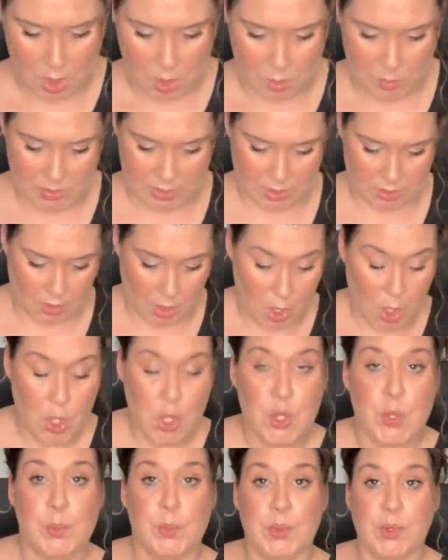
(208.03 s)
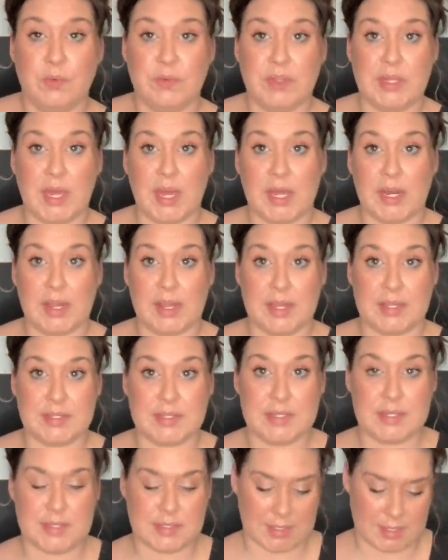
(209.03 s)
We're moving out of that
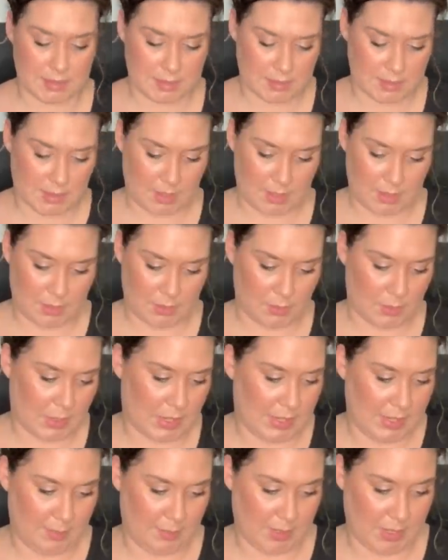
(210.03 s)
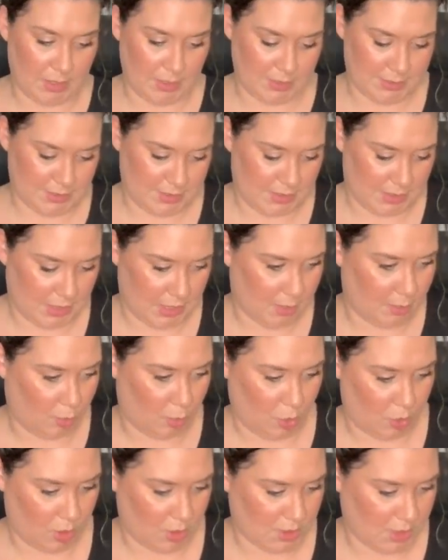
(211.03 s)
season, so I am not listing any
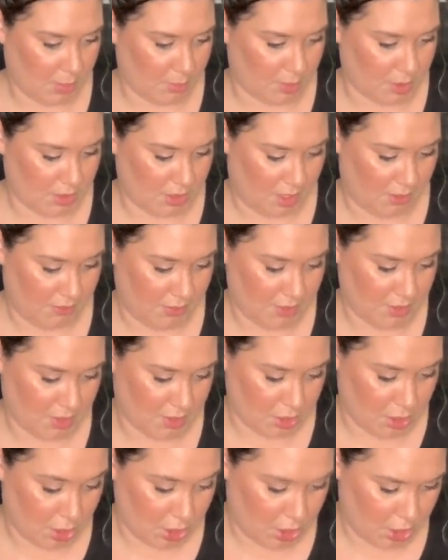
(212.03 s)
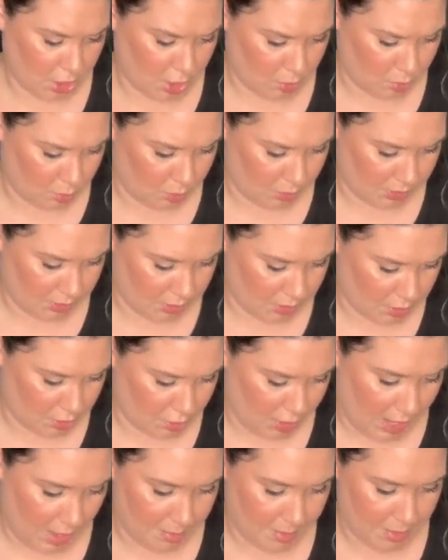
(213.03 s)
more summer stuff. This is cute with this
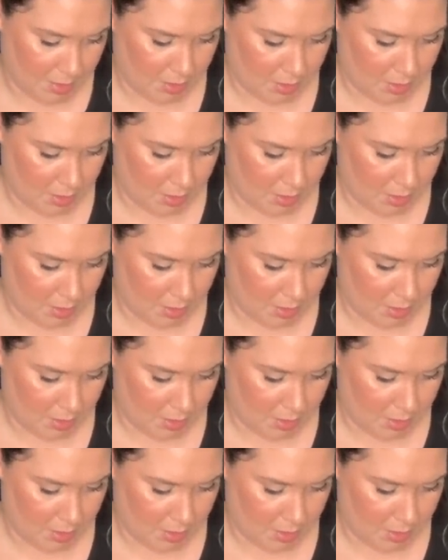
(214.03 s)
strap.